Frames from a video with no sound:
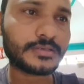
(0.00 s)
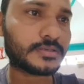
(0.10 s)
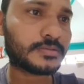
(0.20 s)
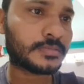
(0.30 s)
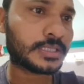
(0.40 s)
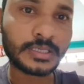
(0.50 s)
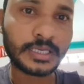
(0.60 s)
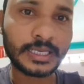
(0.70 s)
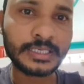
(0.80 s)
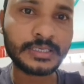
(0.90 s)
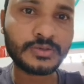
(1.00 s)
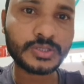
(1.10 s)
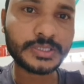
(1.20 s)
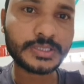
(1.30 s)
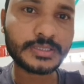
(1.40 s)
In
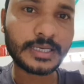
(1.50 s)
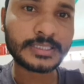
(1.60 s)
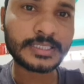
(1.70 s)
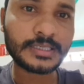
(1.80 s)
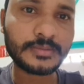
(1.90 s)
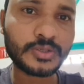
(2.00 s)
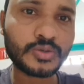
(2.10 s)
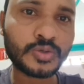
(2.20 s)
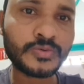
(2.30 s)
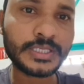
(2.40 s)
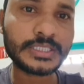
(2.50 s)
questions asking about over is